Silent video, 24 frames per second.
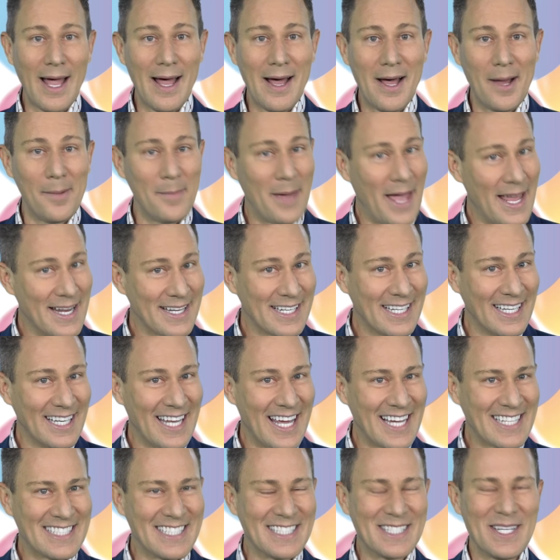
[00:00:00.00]
calm, and
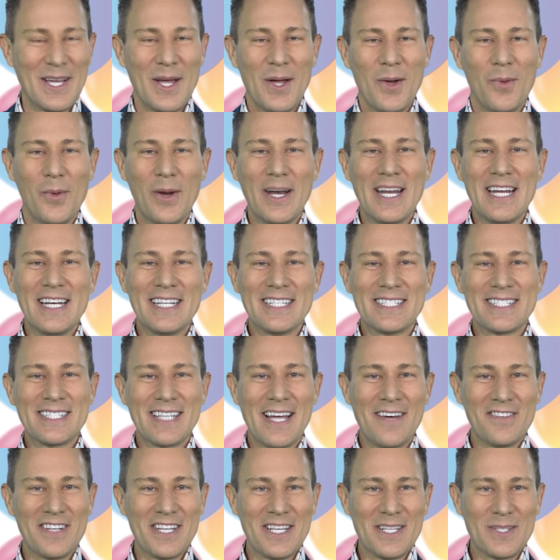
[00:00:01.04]
collected when he
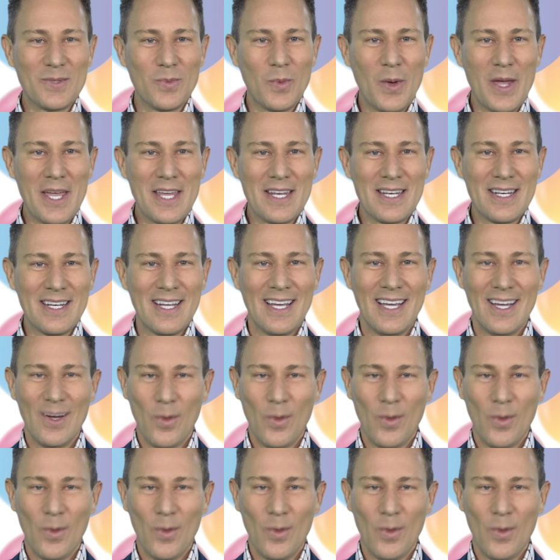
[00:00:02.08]
discovered his win,